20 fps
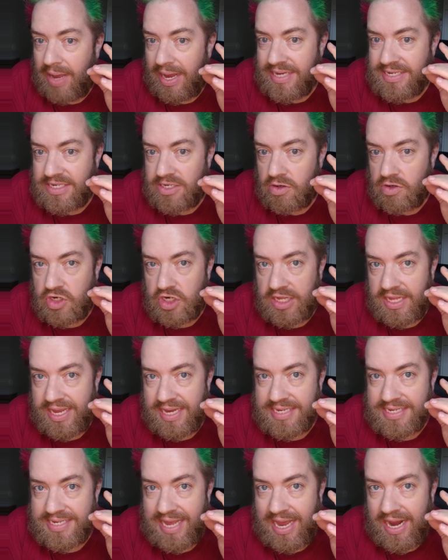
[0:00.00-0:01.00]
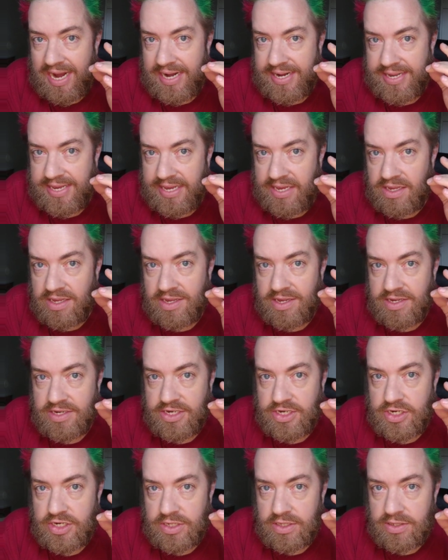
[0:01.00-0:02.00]
social anxiety
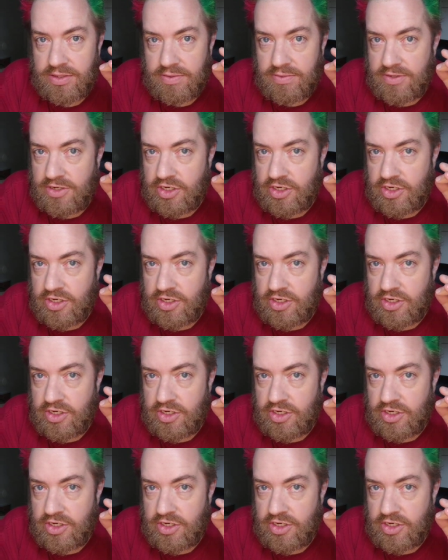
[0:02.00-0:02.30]
to